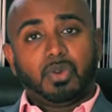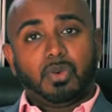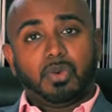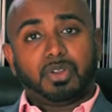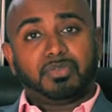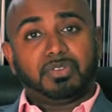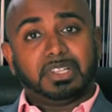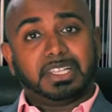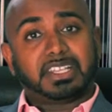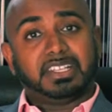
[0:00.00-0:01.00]
or
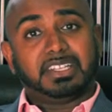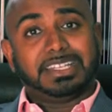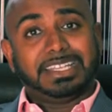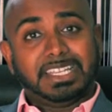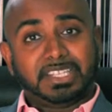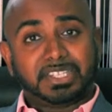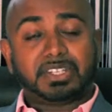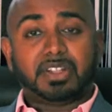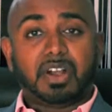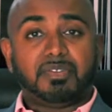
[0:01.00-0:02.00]
follicular
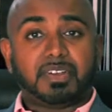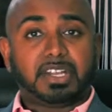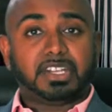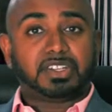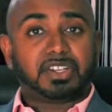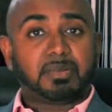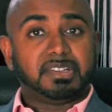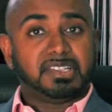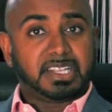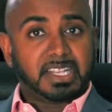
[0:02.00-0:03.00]
lesion of undetermined
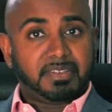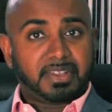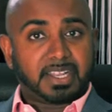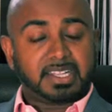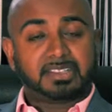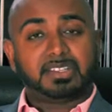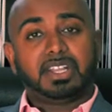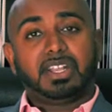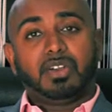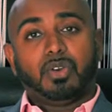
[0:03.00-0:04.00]
significance,
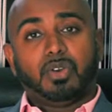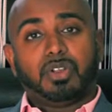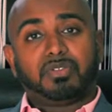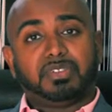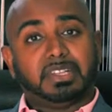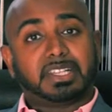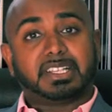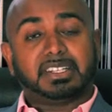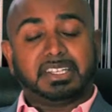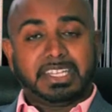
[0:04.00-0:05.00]
or
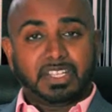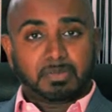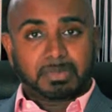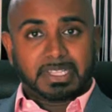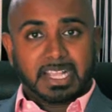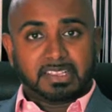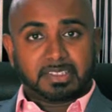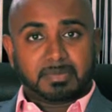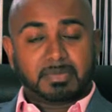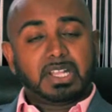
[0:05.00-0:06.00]
follicular
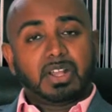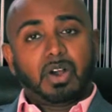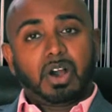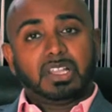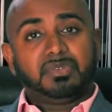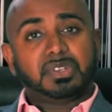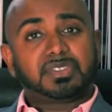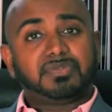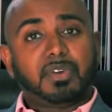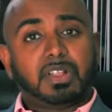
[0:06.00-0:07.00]
neoplasm, all of which
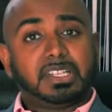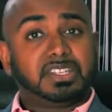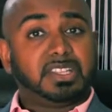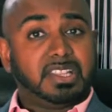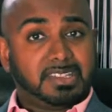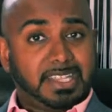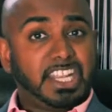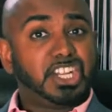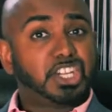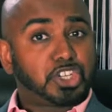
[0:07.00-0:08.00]
fall into this
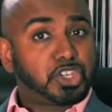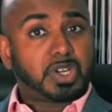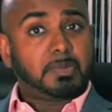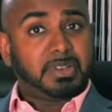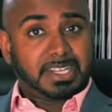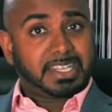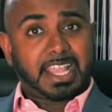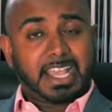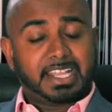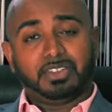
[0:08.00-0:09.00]
indeterminate
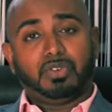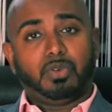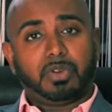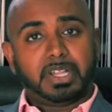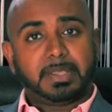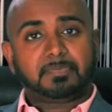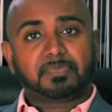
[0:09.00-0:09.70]
category.